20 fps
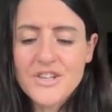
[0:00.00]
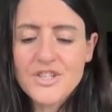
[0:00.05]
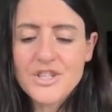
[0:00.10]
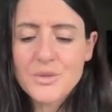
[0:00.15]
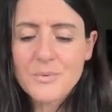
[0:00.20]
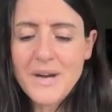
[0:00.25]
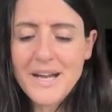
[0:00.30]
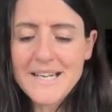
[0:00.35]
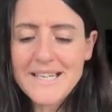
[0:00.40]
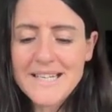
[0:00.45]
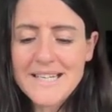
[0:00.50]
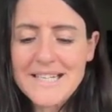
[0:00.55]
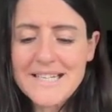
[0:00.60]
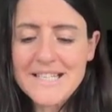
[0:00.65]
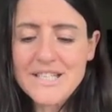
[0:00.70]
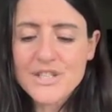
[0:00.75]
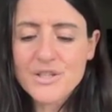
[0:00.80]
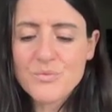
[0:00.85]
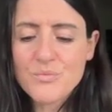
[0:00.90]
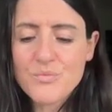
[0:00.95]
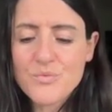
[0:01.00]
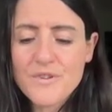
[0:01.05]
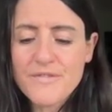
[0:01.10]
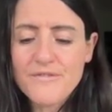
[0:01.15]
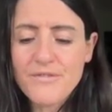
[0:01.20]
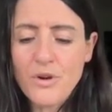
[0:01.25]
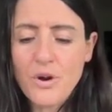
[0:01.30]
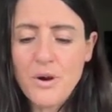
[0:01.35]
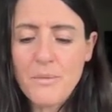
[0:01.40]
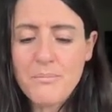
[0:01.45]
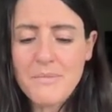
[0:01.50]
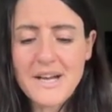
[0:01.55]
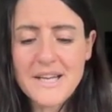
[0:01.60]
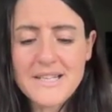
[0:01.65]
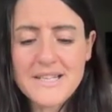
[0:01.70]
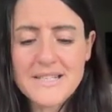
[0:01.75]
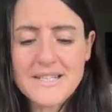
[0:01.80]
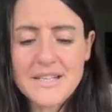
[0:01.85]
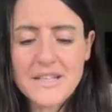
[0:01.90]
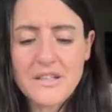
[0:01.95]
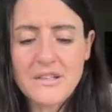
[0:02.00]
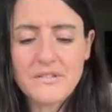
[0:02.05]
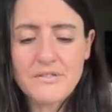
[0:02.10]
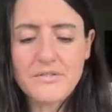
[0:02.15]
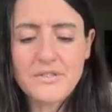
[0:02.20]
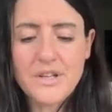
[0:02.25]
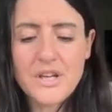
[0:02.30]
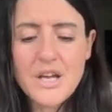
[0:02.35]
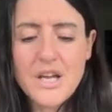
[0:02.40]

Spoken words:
Do I need to reform myself?